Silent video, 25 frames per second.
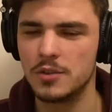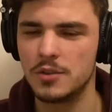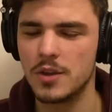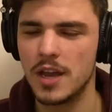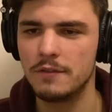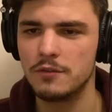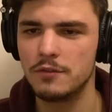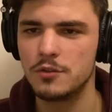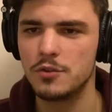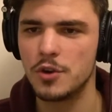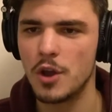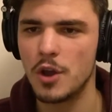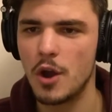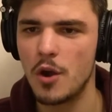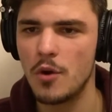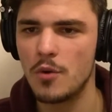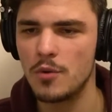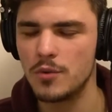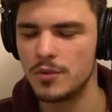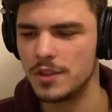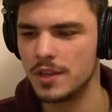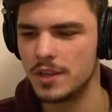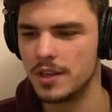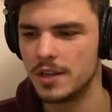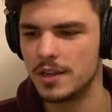you have to
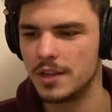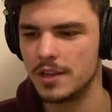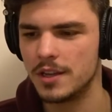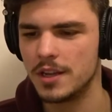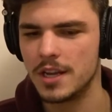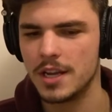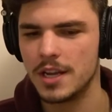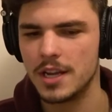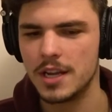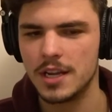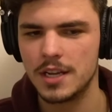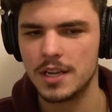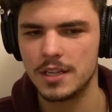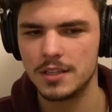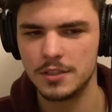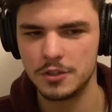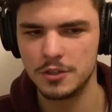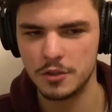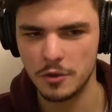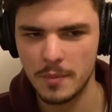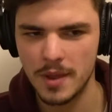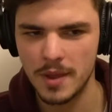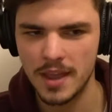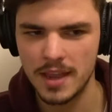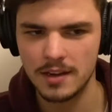know the
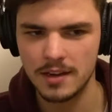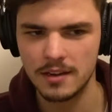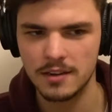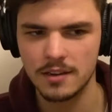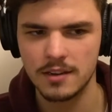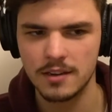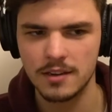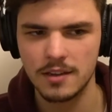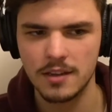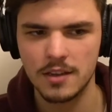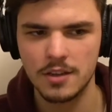domain.